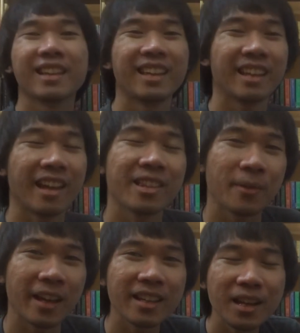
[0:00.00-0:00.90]

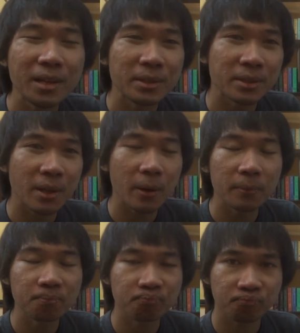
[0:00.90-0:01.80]
anyway,
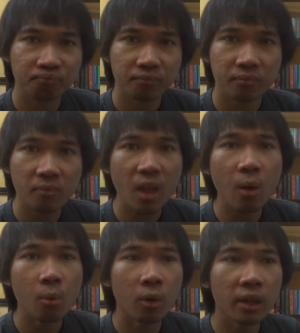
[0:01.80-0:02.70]
so
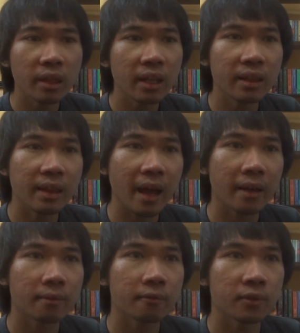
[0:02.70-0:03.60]
one thing
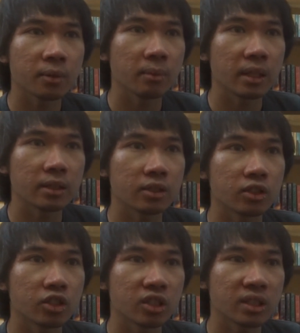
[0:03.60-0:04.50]
that to me
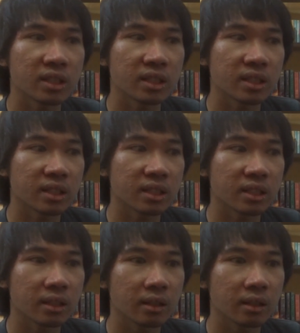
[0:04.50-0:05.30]
just